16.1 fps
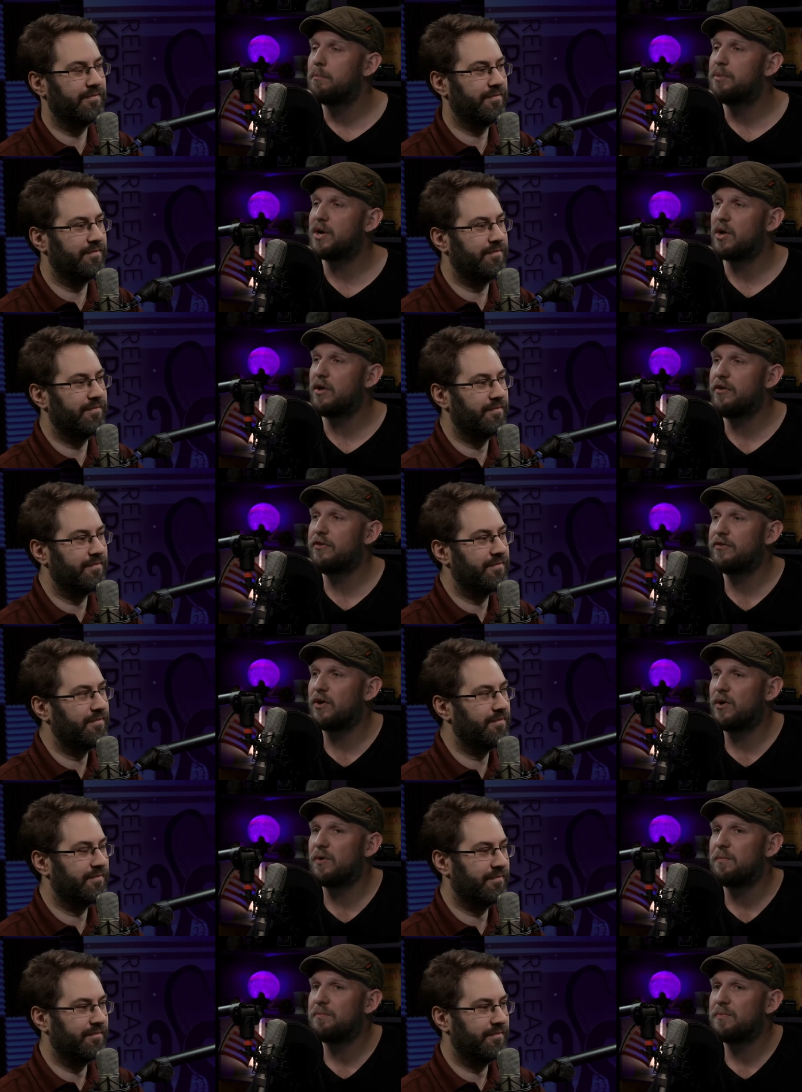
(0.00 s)
Speaker 1: But
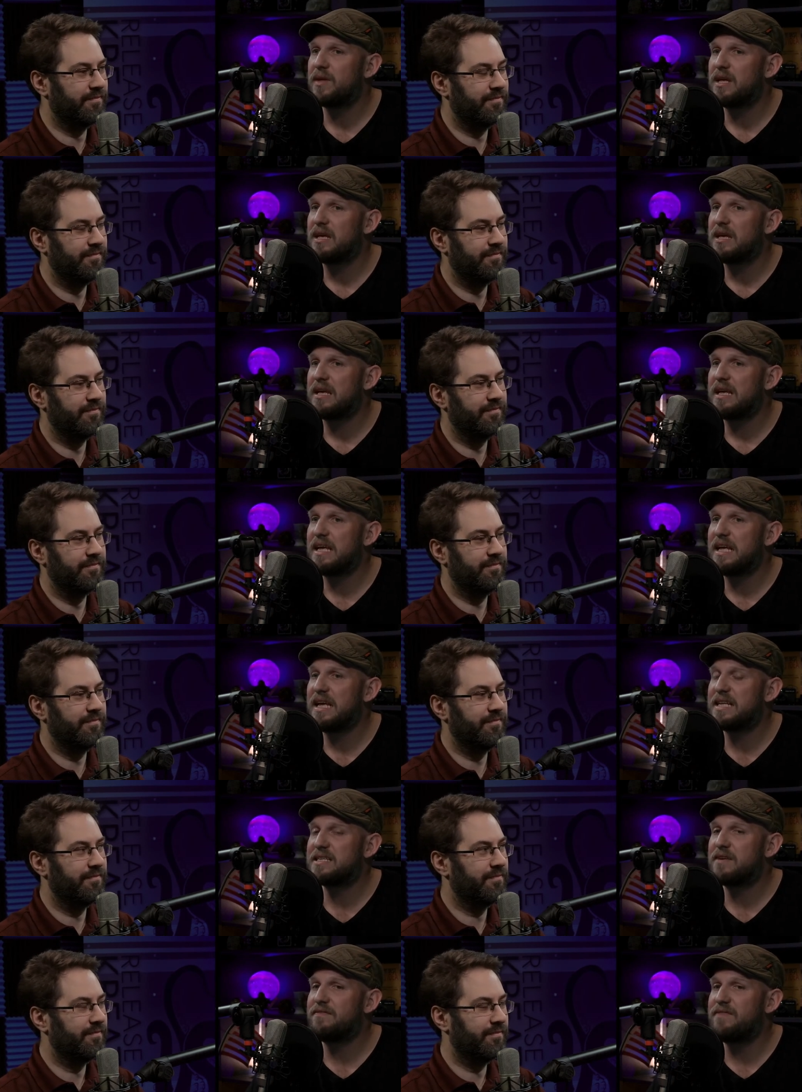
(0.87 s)
also,
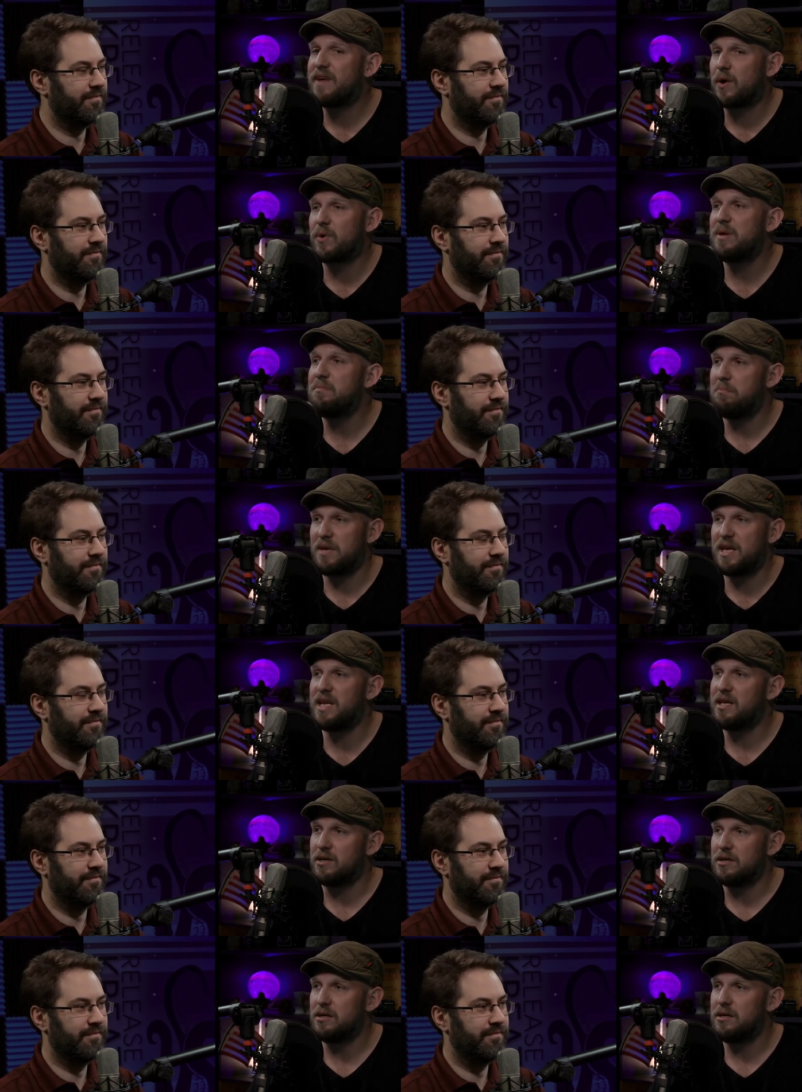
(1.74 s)
it's a very
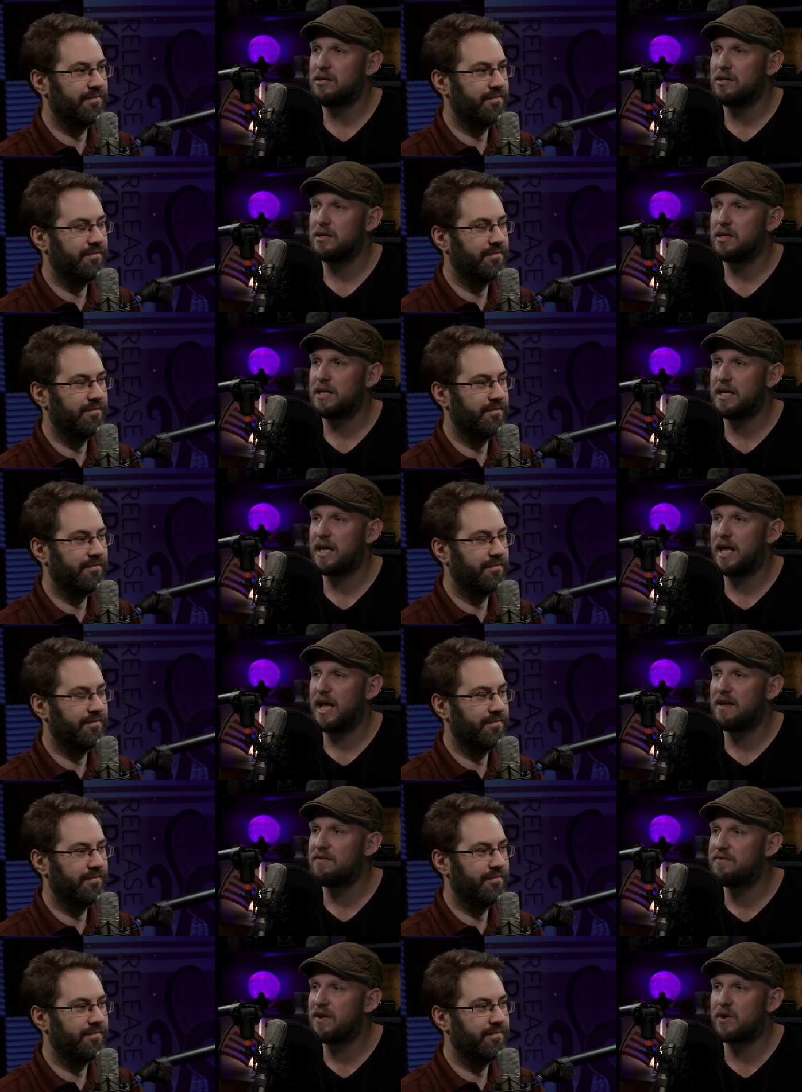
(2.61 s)
menial
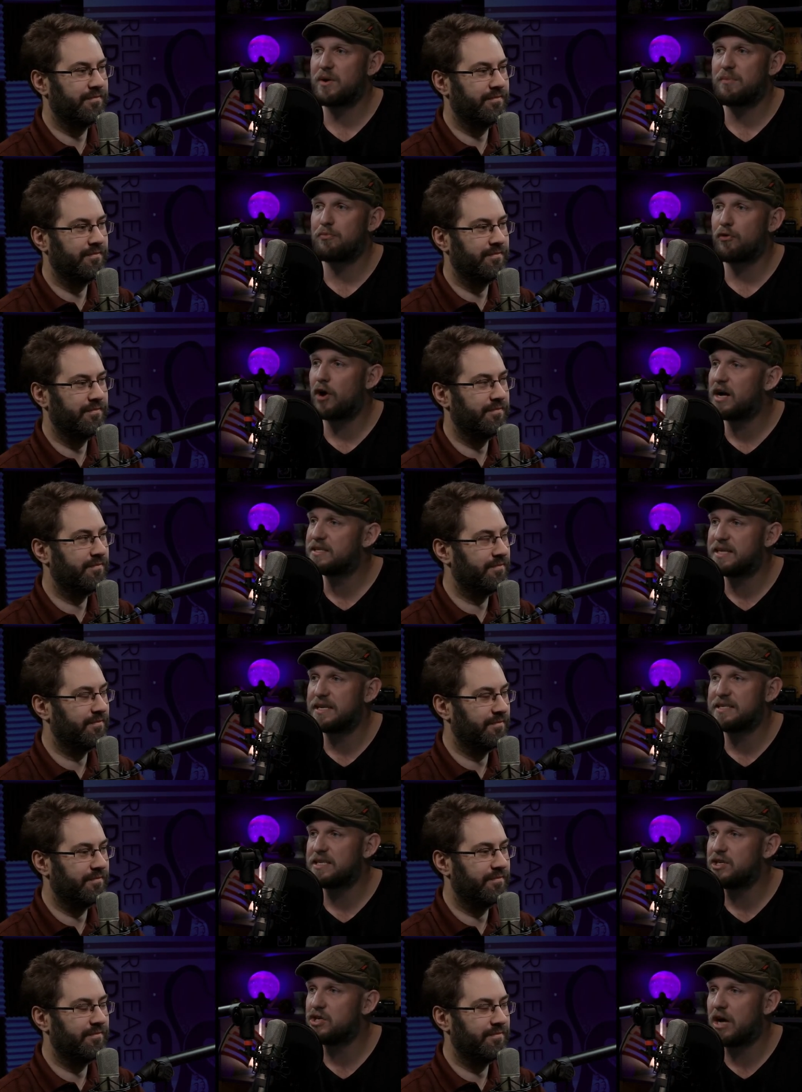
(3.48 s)
and very
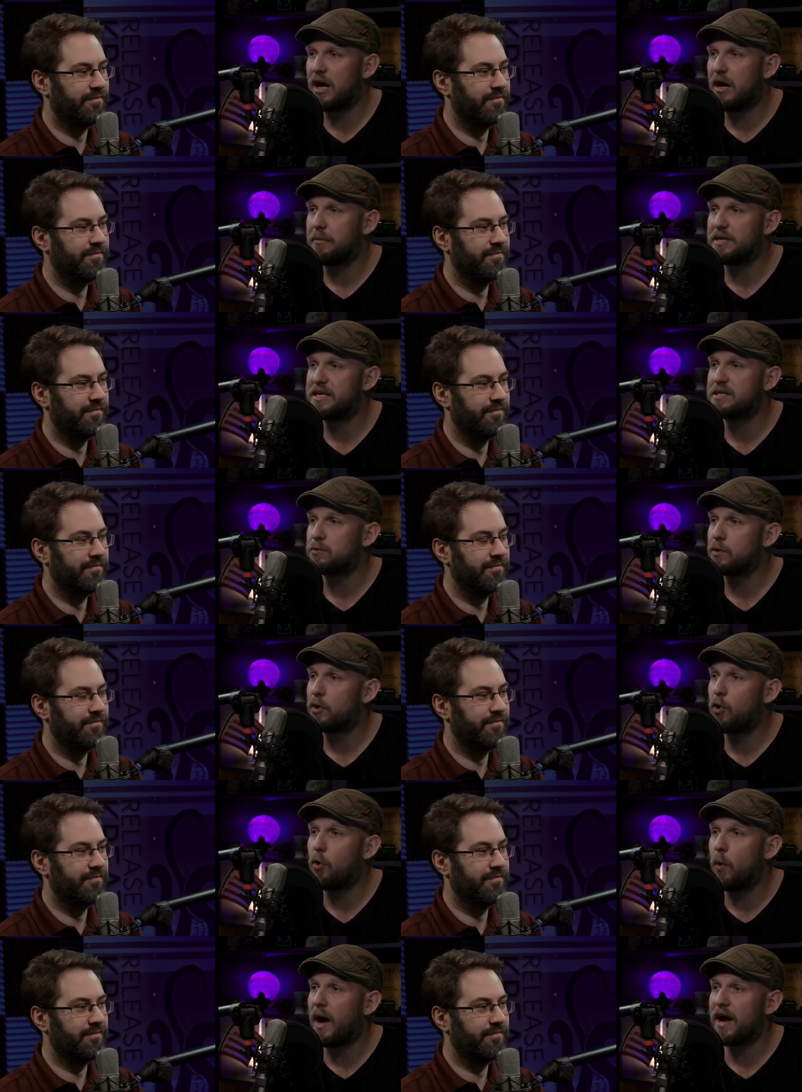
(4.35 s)
processy job. It doesn't
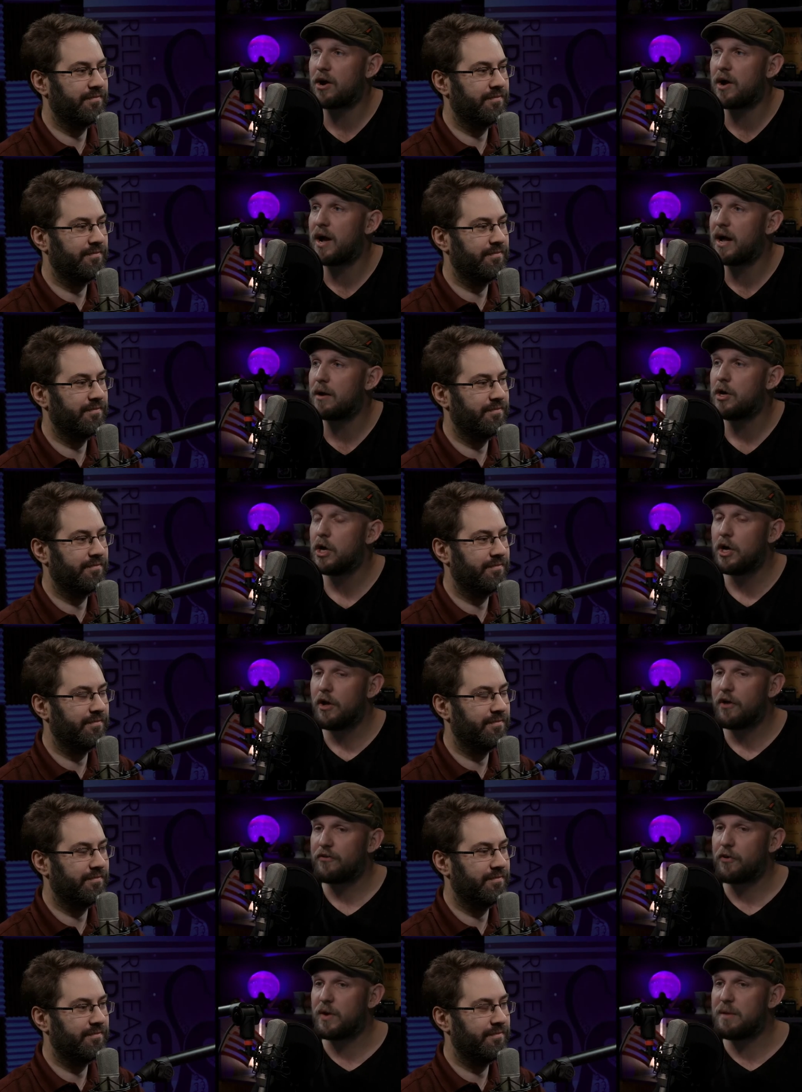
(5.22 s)
require higher.
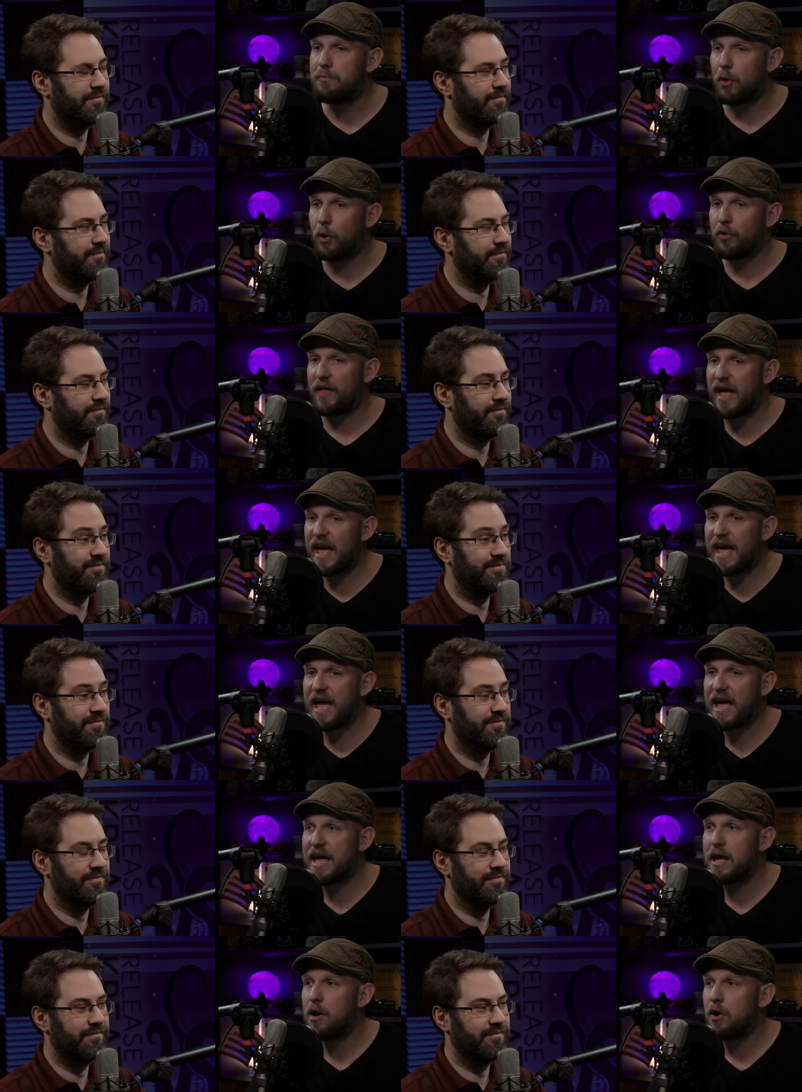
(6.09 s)
So he both
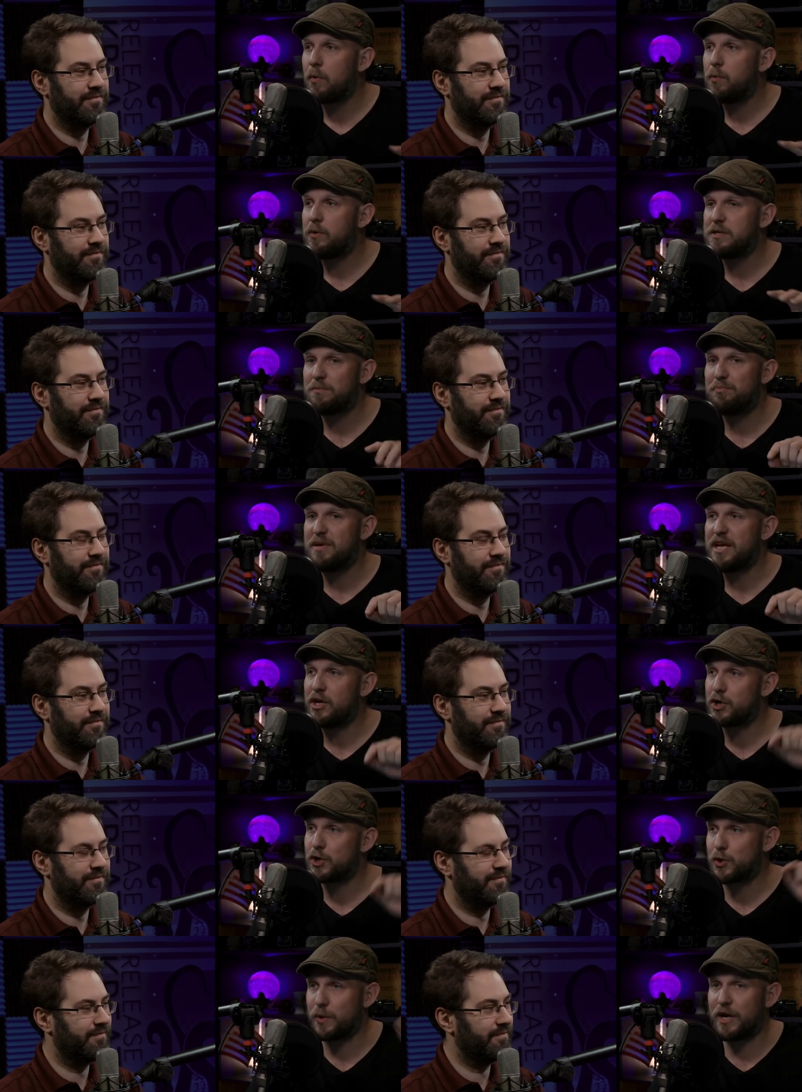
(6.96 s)
a was
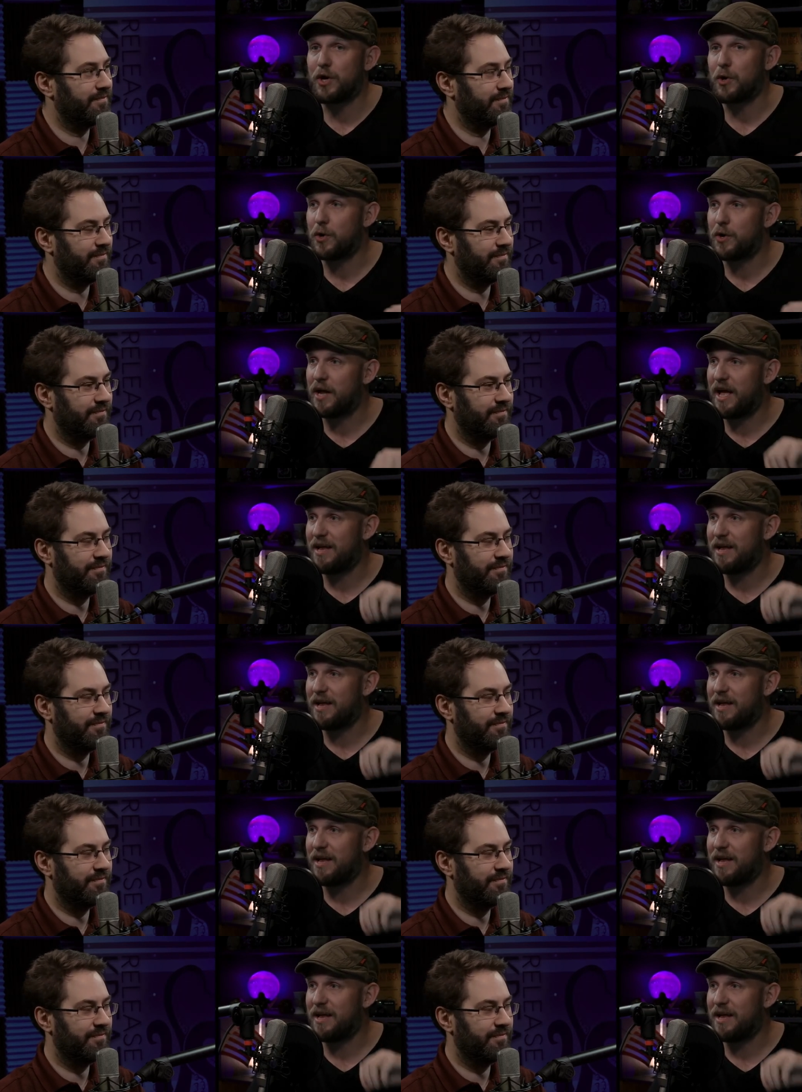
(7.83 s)
being triggered